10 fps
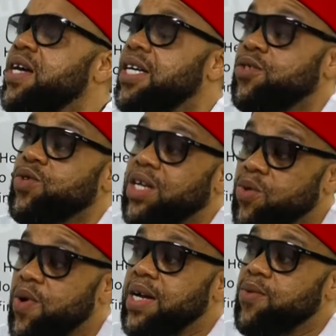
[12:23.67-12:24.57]
And so that's
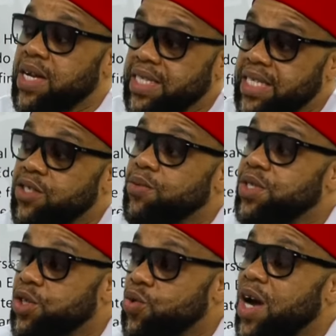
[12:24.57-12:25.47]
why we are setting up
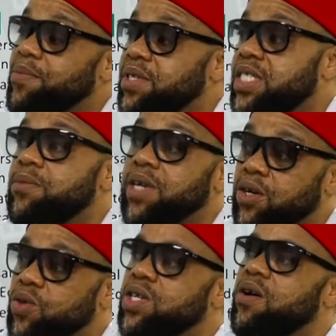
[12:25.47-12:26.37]
these QIP teams
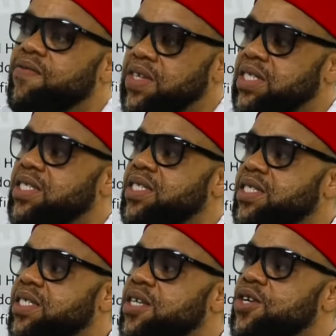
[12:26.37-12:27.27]
across our
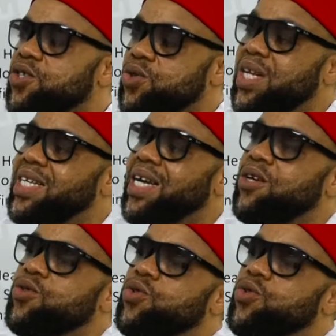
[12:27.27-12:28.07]
facilities, so that they can